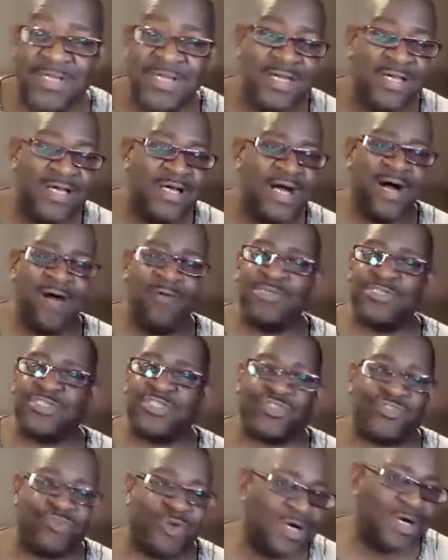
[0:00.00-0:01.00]
I was
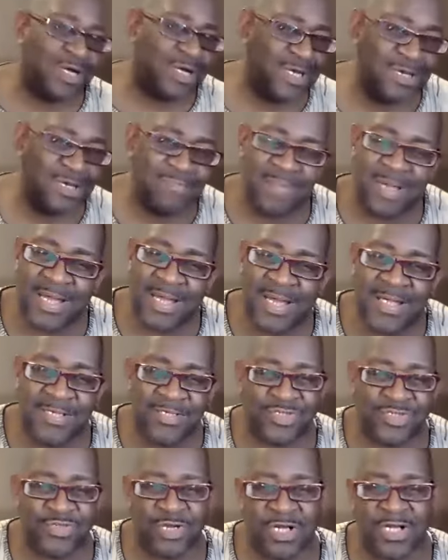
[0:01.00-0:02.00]
struggling, man,
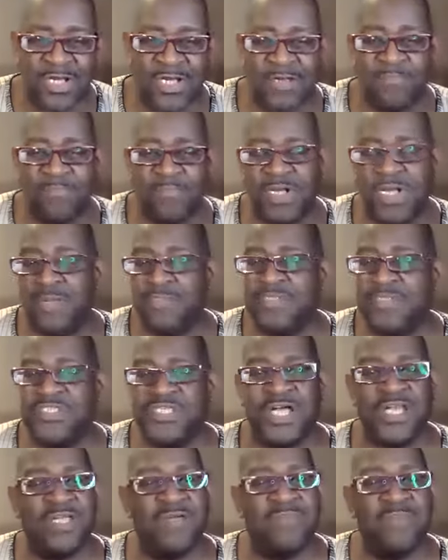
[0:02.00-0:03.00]
struggling. But let
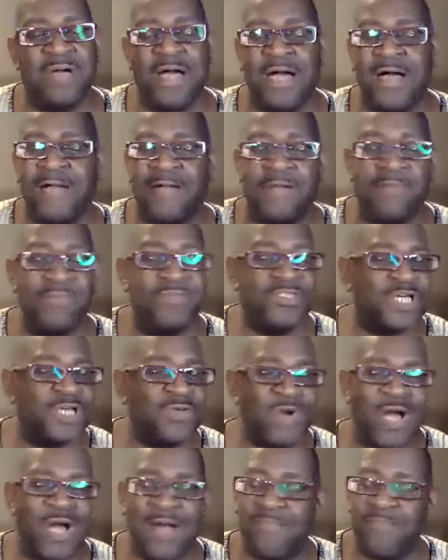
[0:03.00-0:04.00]
me tell you, man, let
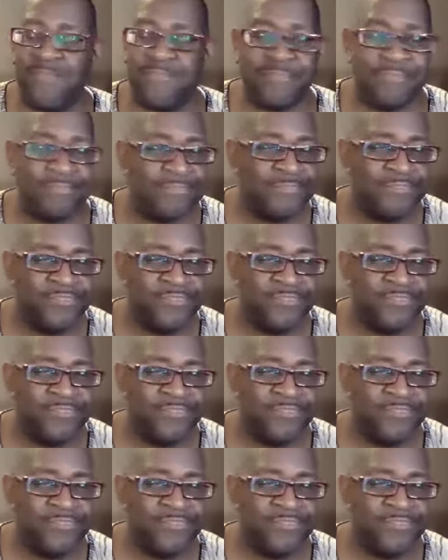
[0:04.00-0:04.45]
me tell you what happened.